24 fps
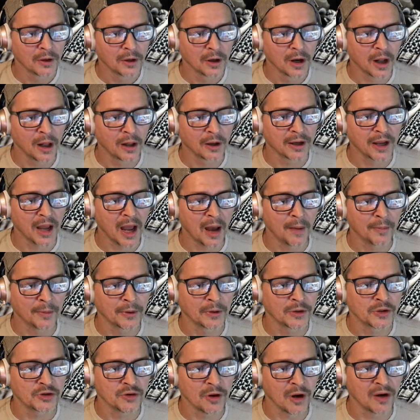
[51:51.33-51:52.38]
Colin
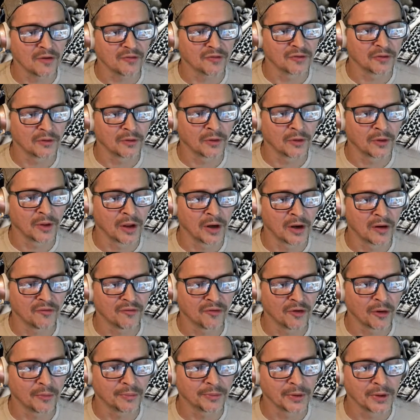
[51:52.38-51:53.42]
Kaepernick drafting all the
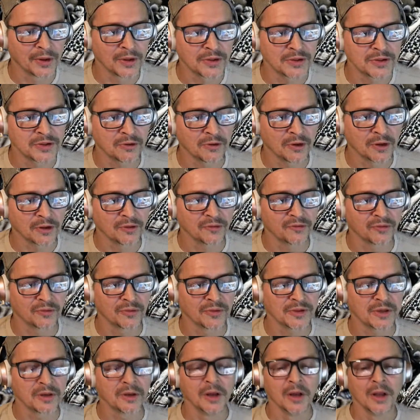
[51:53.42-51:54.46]
NFL players directly from
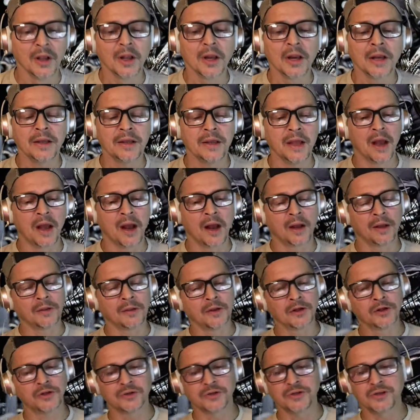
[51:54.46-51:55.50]
the. Yeah,
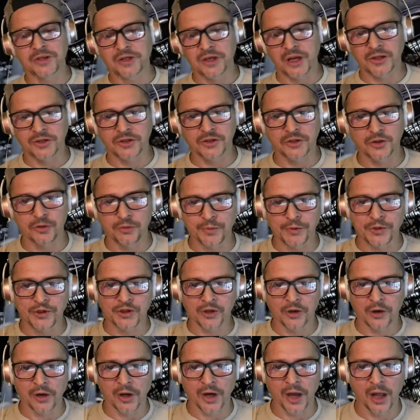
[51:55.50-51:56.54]
did you see that stupid
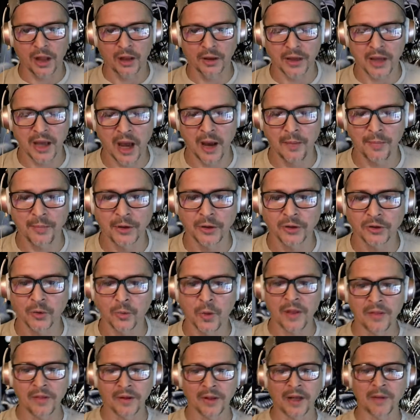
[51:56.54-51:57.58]
shit on Colin Kaepernick? The
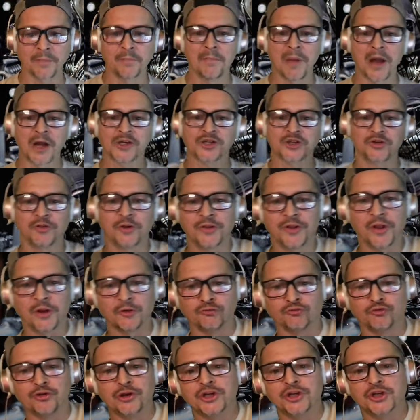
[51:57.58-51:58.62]
way they're like measuring their
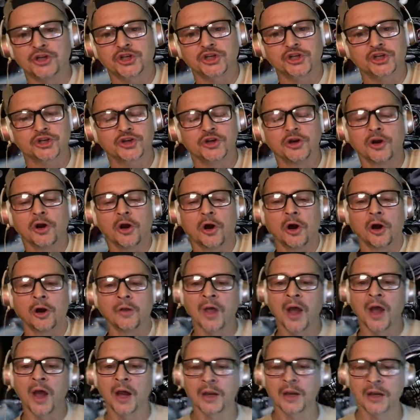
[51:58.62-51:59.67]
reach on
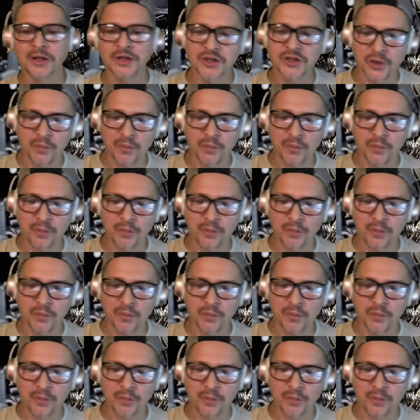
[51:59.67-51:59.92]
that and he's